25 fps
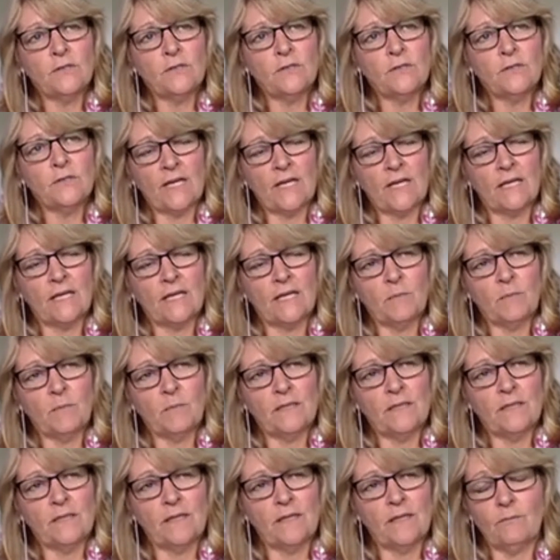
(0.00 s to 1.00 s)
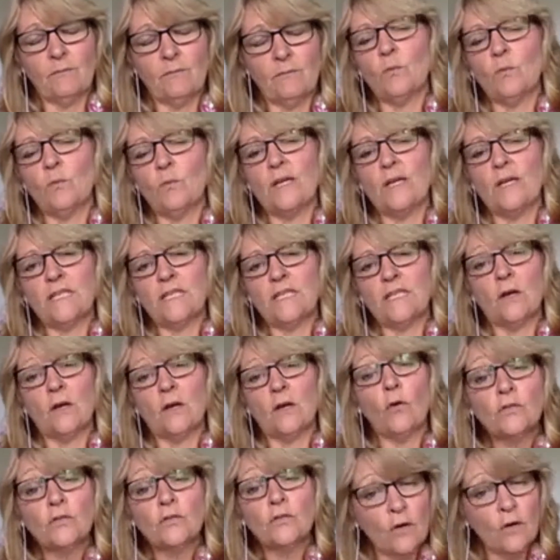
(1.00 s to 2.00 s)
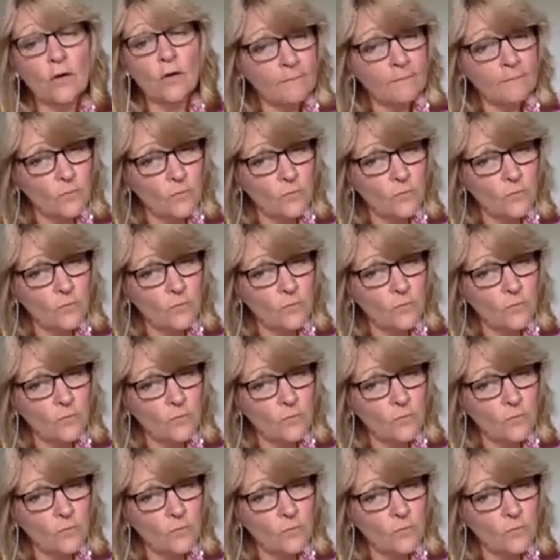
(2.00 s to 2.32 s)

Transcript: people telling me that they've been waiting a long time